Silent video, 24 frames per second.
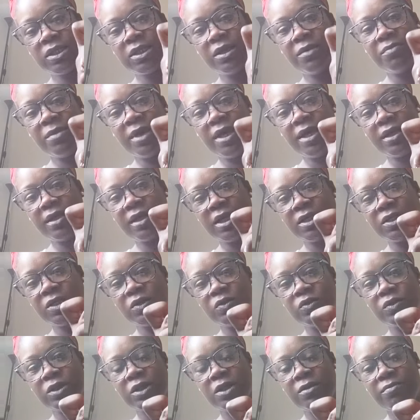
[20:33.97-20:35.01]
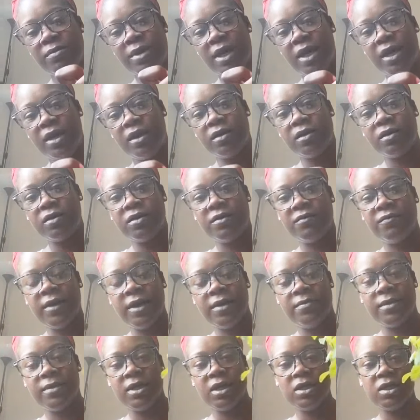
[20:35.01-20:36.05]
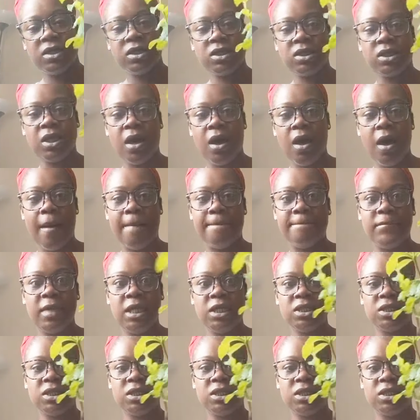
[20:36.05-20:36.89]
the mint that's used to make the famous mint